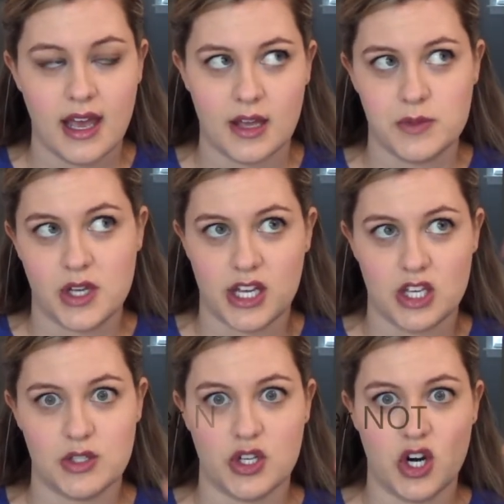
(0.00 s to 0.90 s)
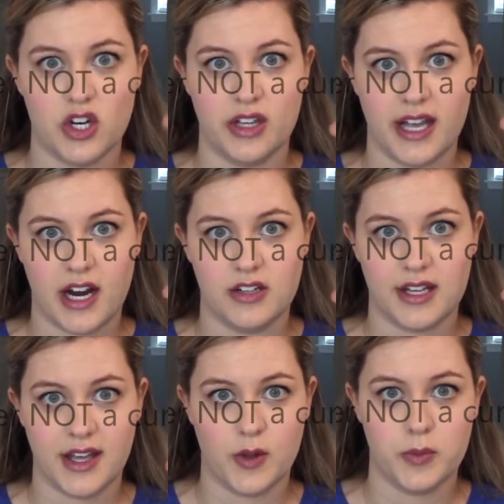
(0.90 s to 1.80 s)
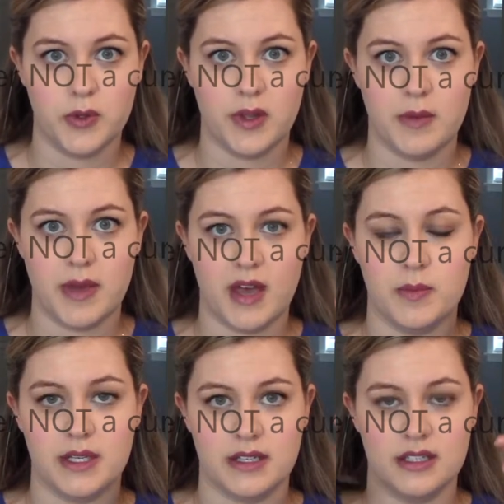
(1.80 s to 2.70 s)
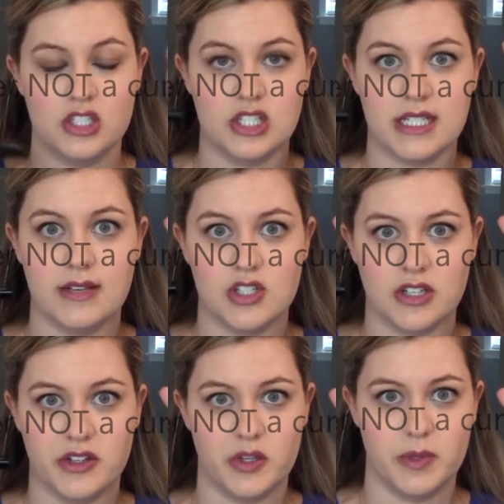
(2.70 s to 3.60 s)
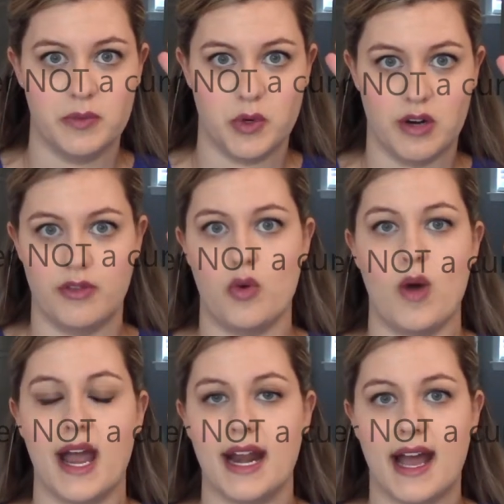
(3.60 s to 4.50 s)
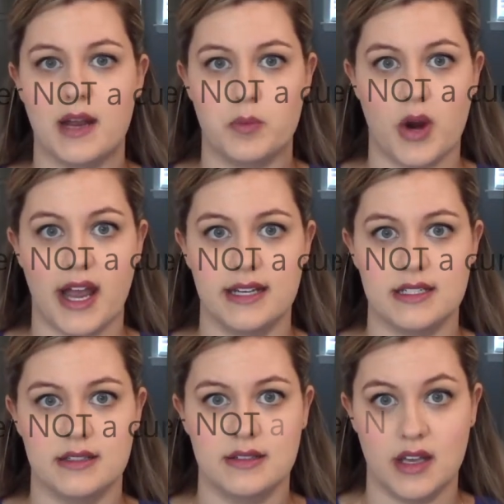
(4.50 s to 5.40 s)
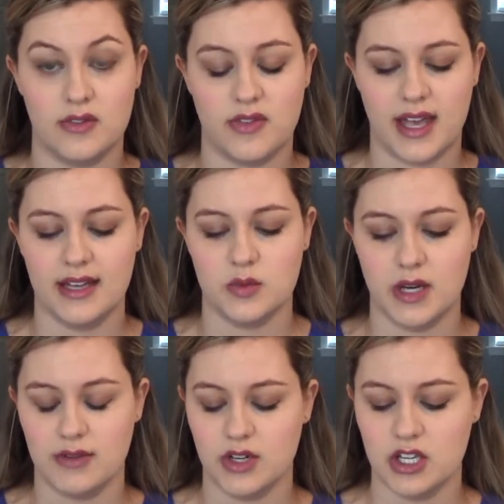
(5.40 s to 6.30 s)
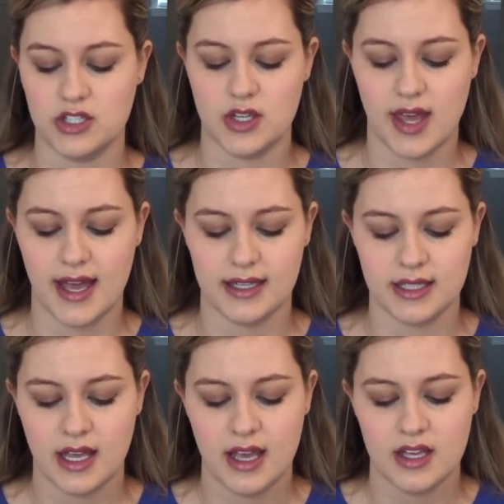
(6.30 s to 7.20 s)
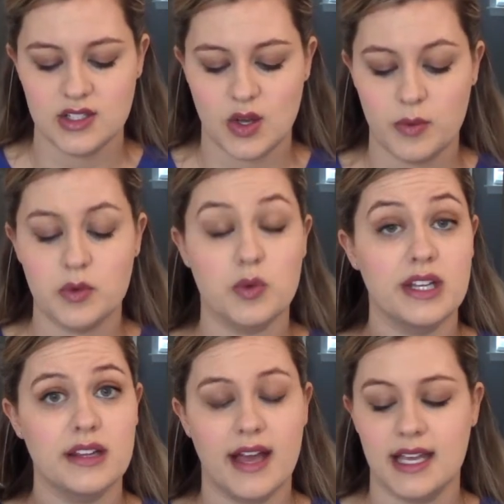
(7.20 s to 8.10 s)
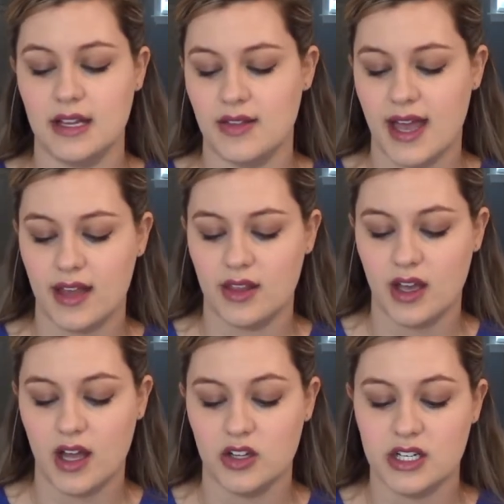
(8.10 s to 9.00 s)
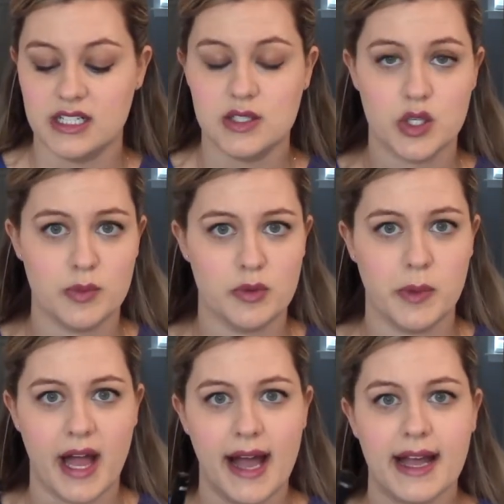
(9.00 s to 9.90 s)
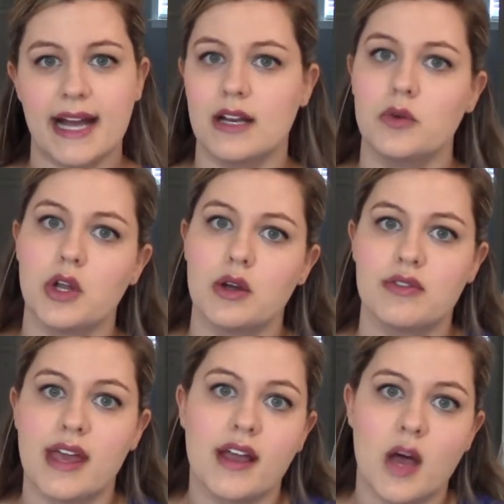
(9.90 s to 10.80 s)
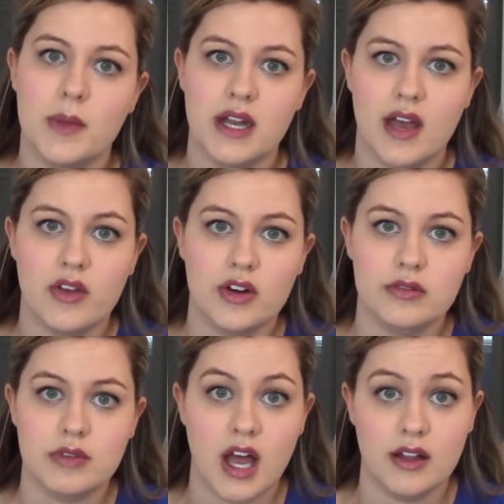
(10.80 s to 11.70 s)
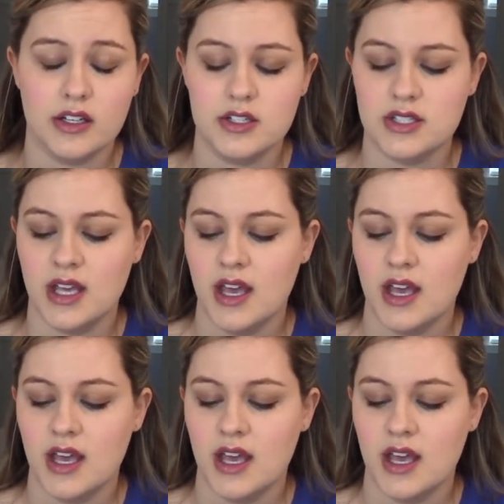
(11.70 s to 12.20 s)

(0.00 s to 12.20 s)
so I use a curling iron to help pull them up, and just gives you a little bit more of a wide-eyed bright effect whenever you do that. So I've been really liking that. The color is super black. I don't know if they come in other colors,